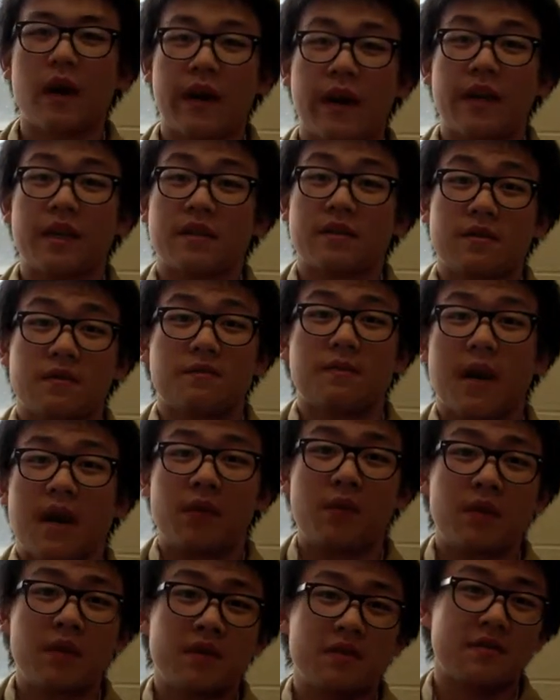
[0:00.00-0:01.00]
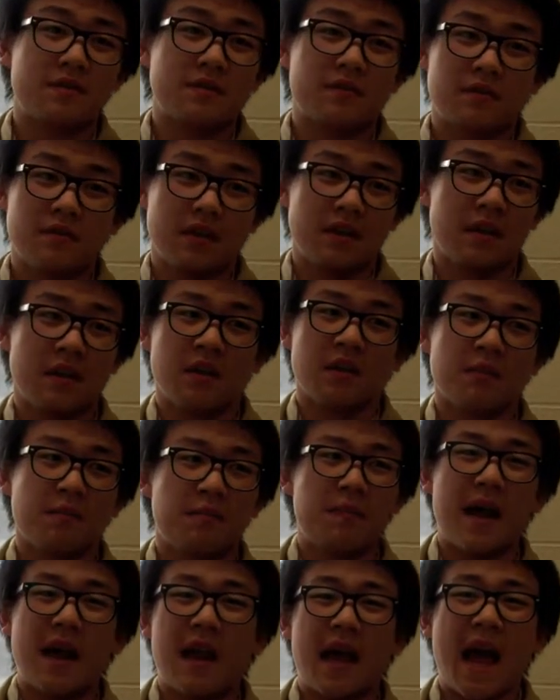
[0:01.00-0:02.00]
his parents in a
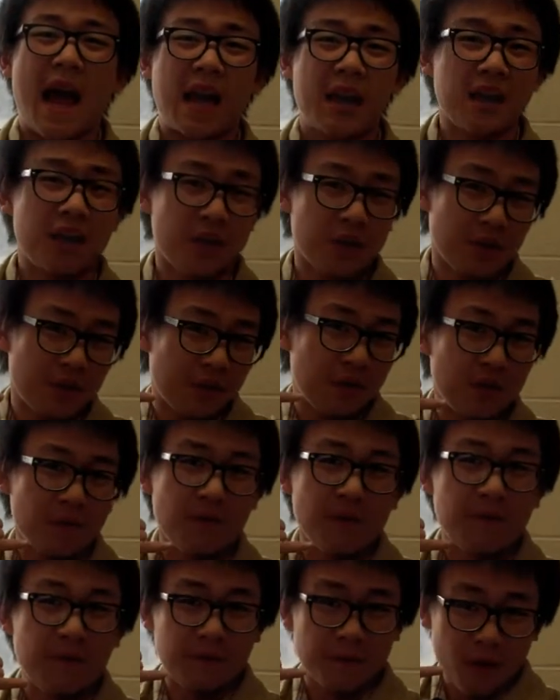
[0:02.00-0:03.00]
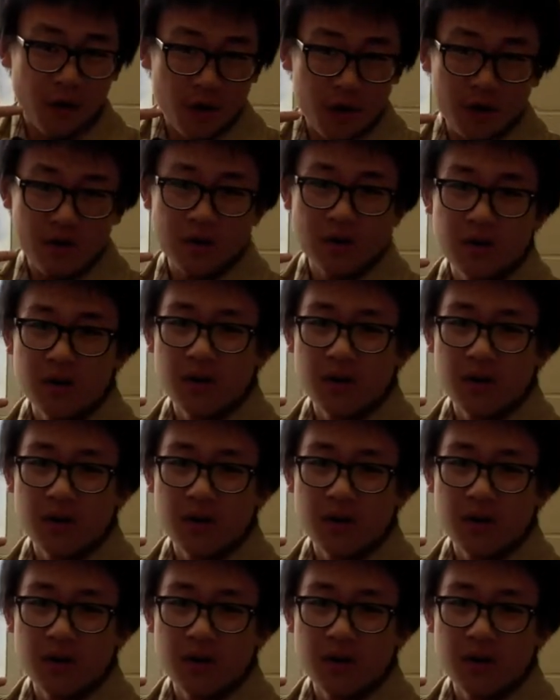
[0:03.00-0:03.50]
bad attitude during the phone,